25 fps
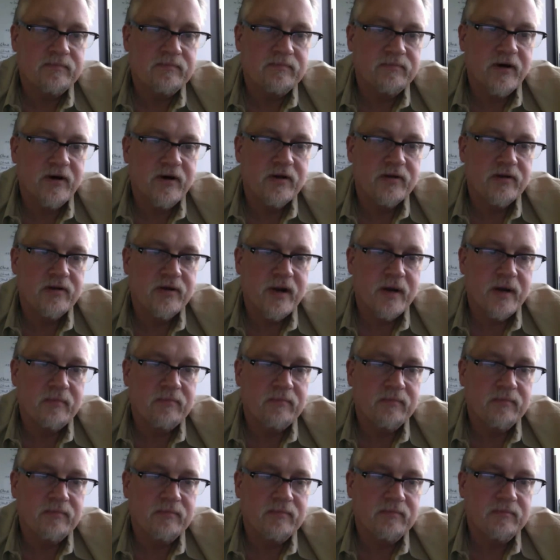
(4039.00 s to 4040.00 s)
Farther
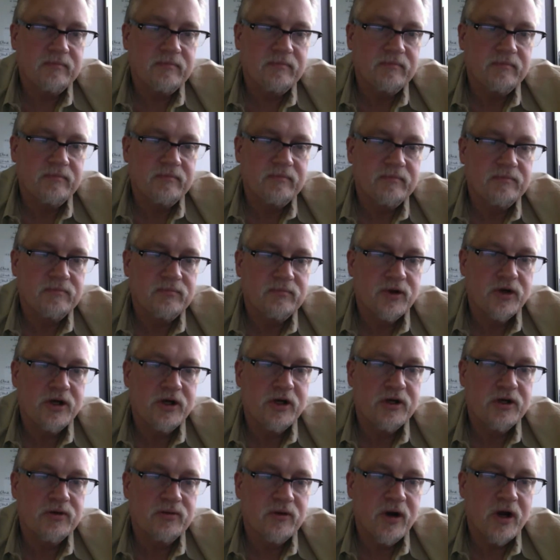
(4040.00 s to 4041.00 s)
up. Put it
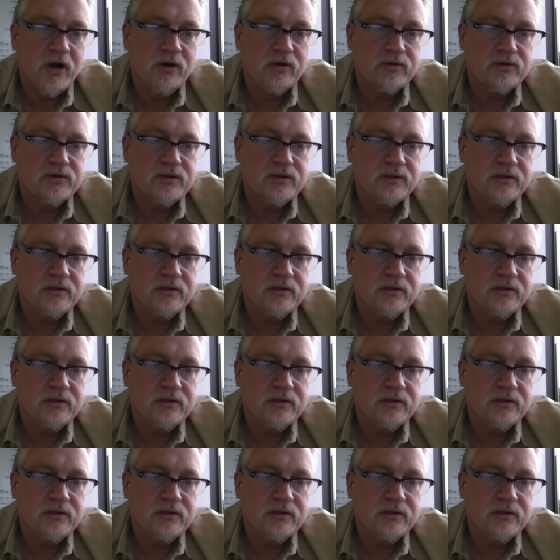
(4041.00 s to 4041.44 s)
in rows.